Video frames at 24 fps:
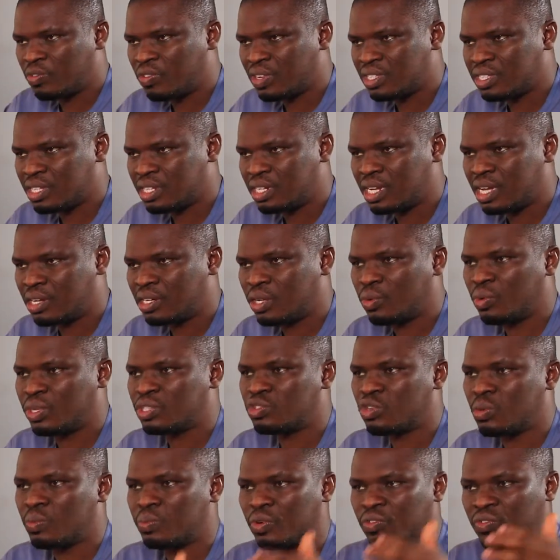professors down. There were
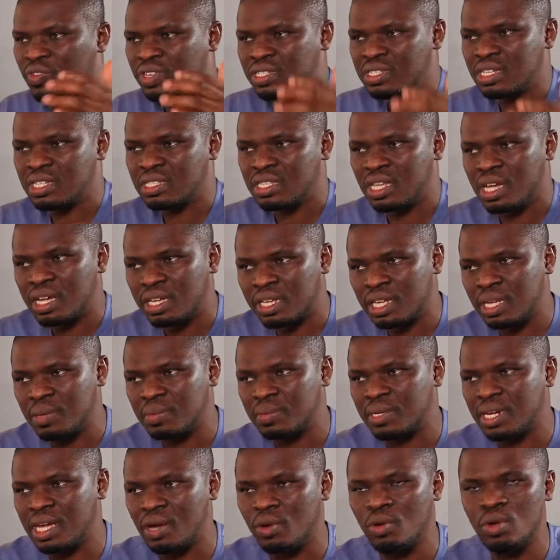some professors that
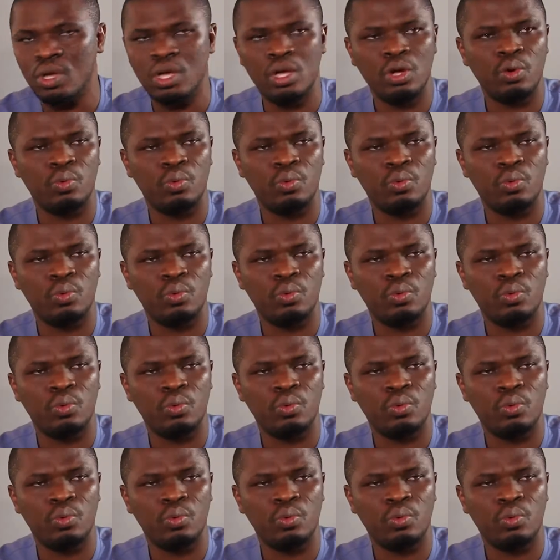came down.